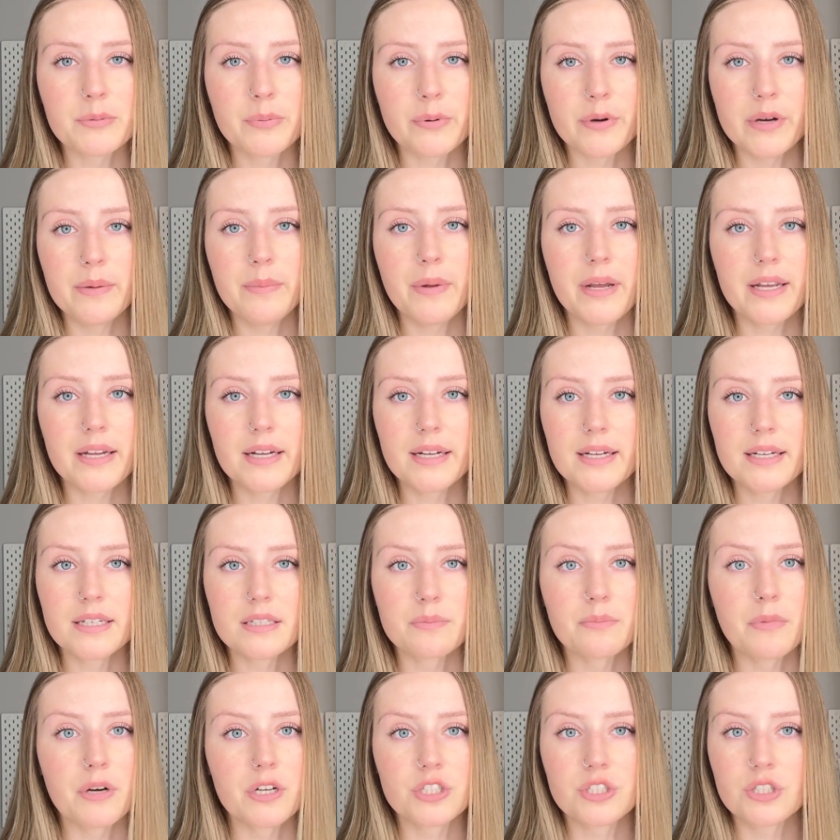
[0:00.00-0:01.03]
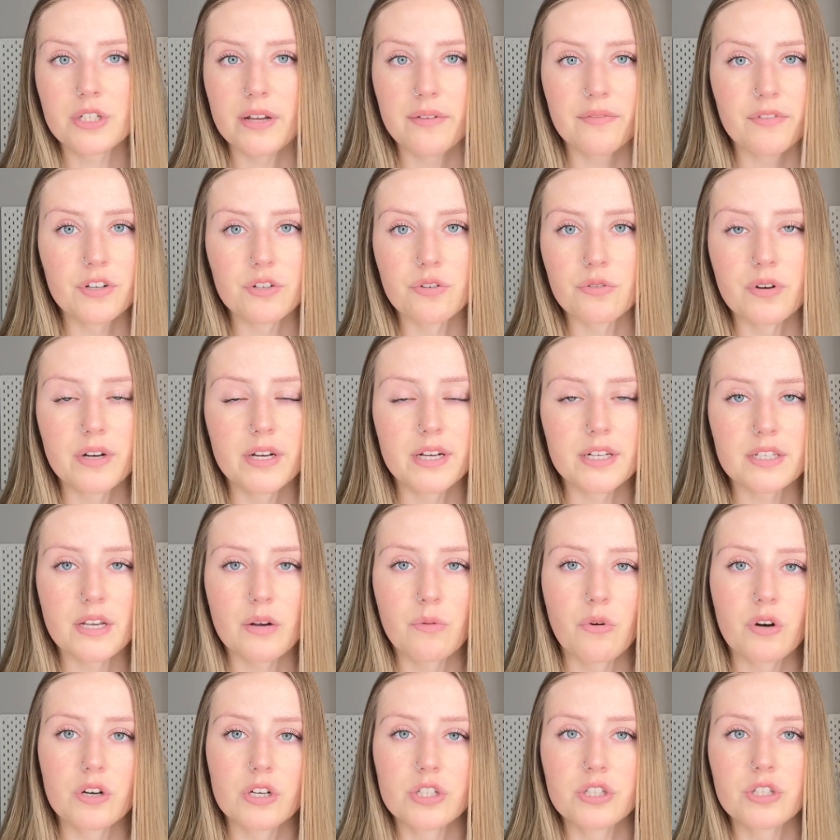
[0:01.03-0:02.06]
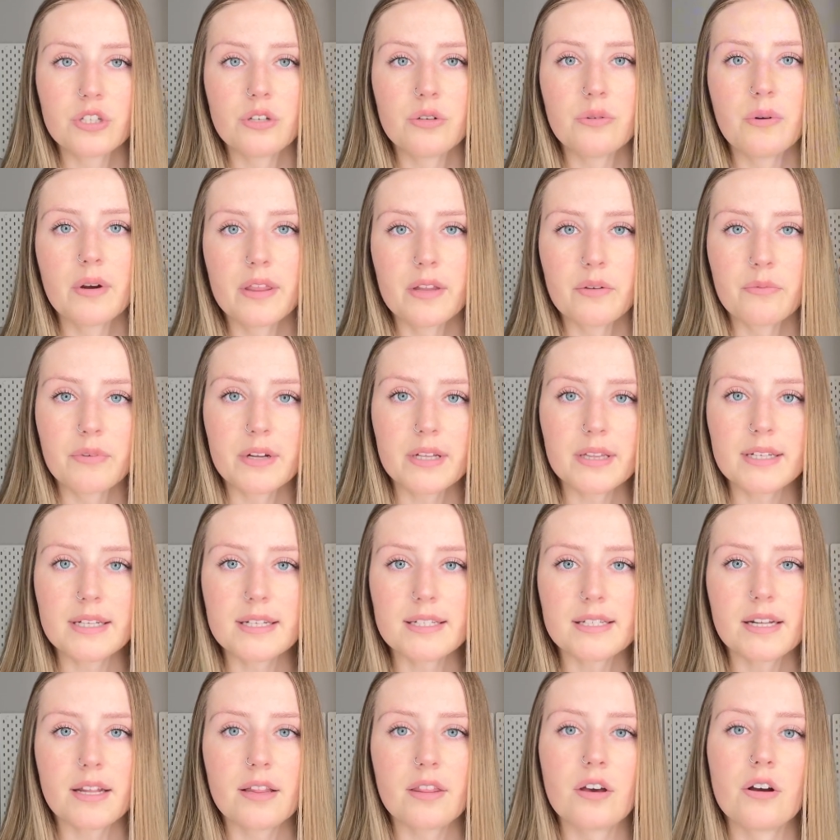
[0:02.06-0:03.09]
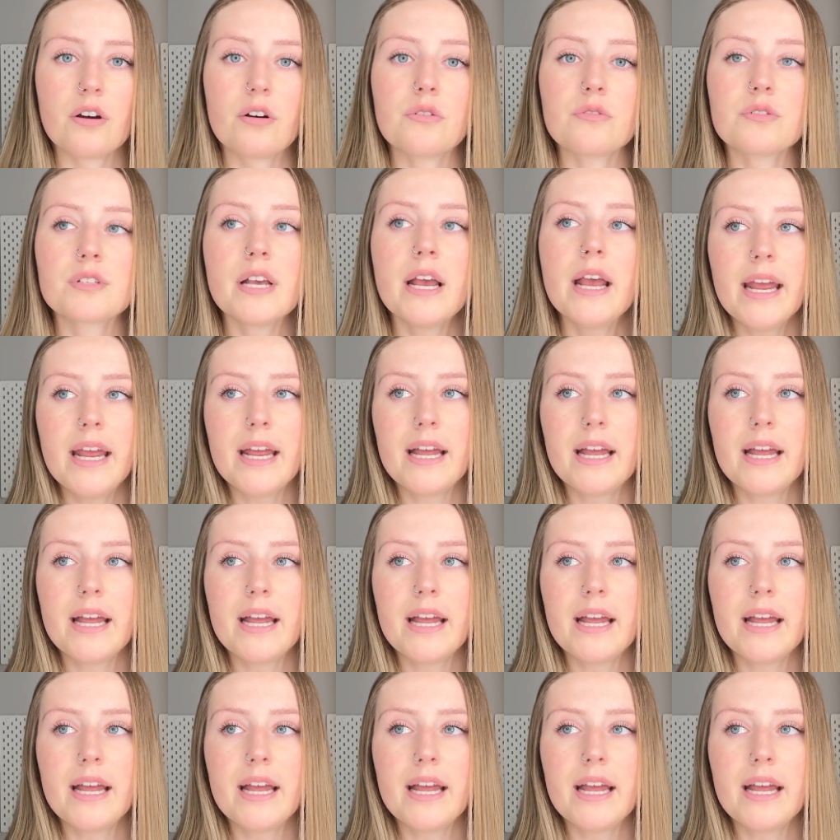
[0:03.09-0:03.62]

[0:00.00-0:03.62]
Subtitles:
pre-making as much inventory as I wanted to, and then releasing those.